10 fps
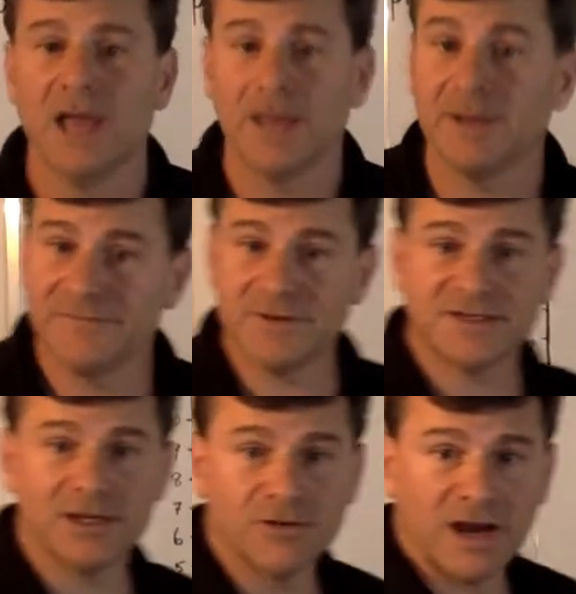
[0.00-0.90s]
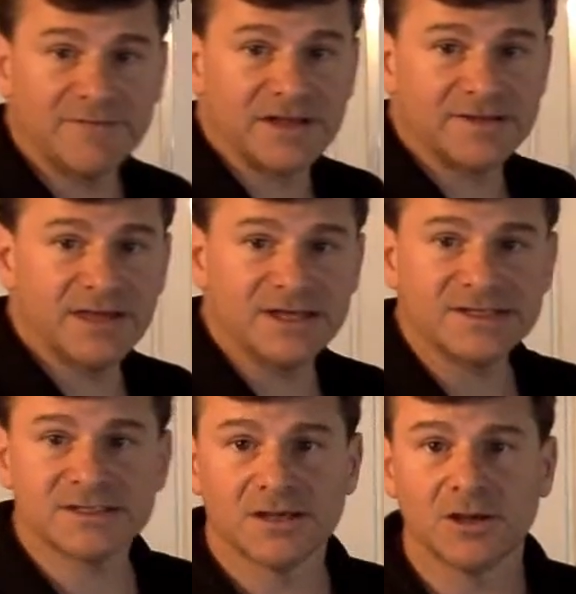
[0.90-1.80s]
I mean, if you see a graph like
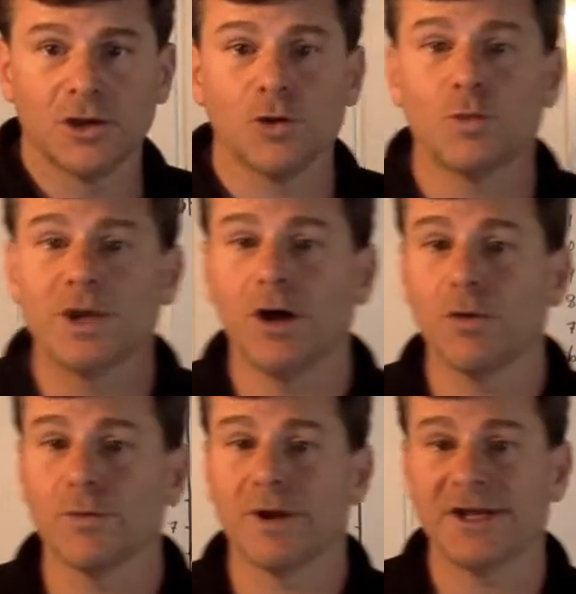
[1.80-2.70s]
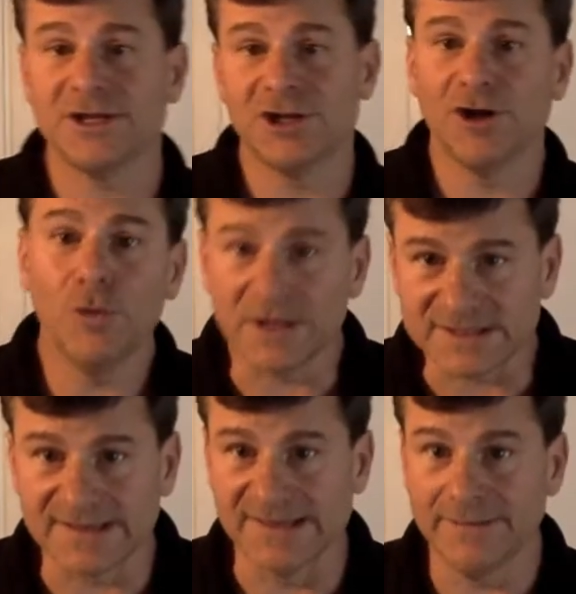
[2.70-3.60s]
this, we already know
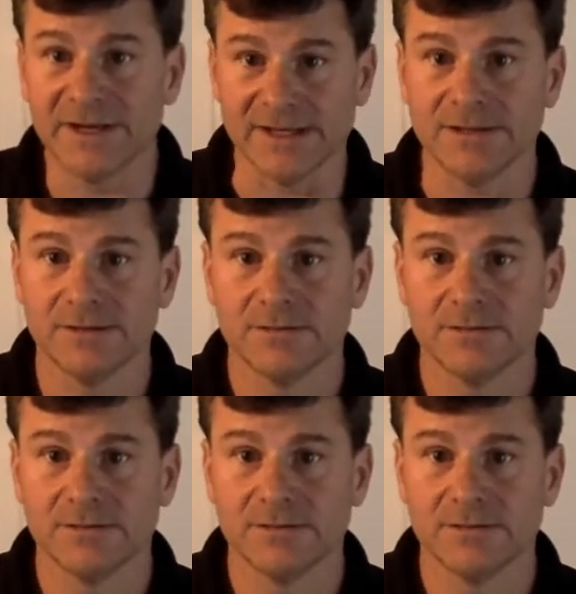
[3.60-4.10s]
it's limited.